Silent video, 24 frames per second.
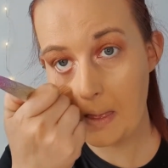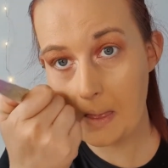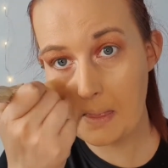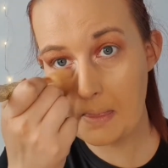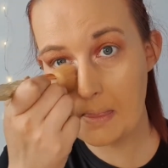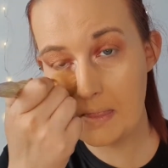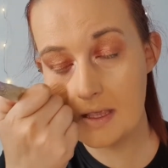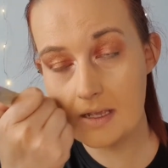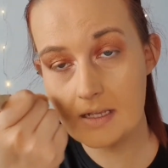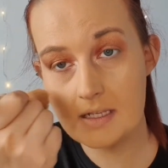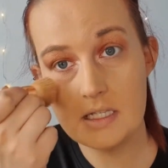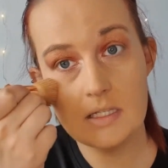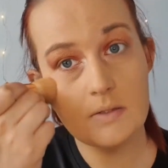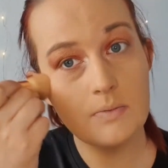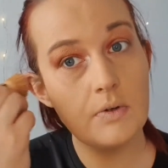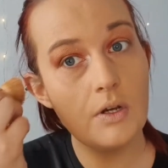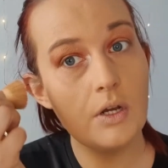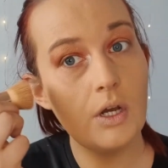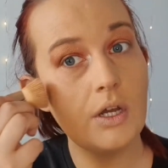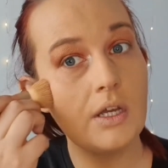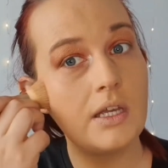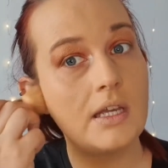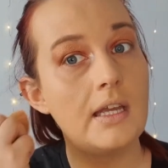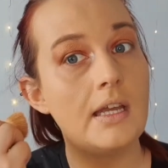this is
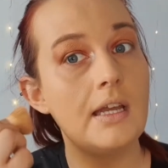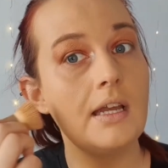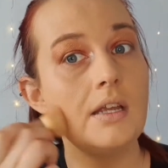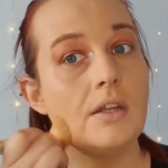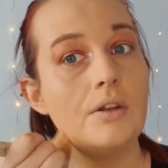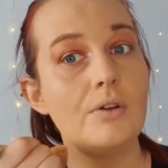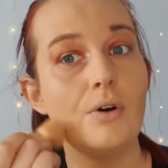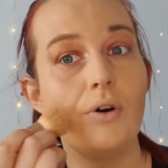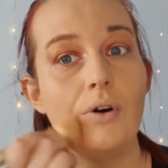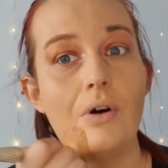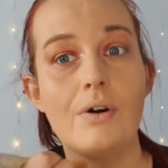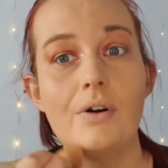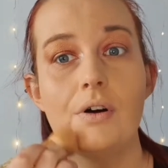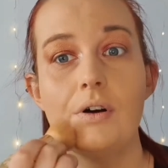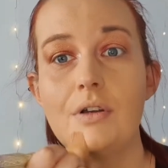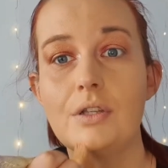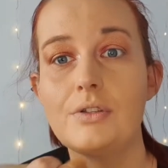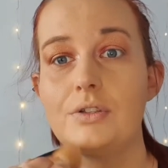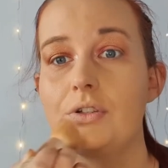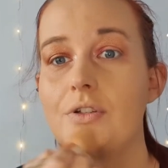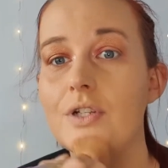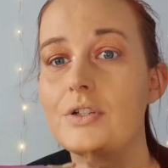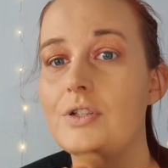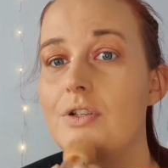working
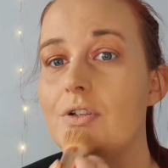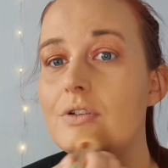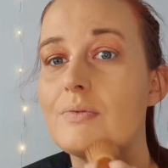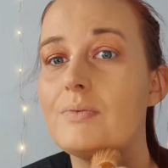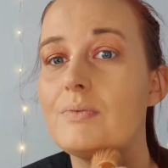just as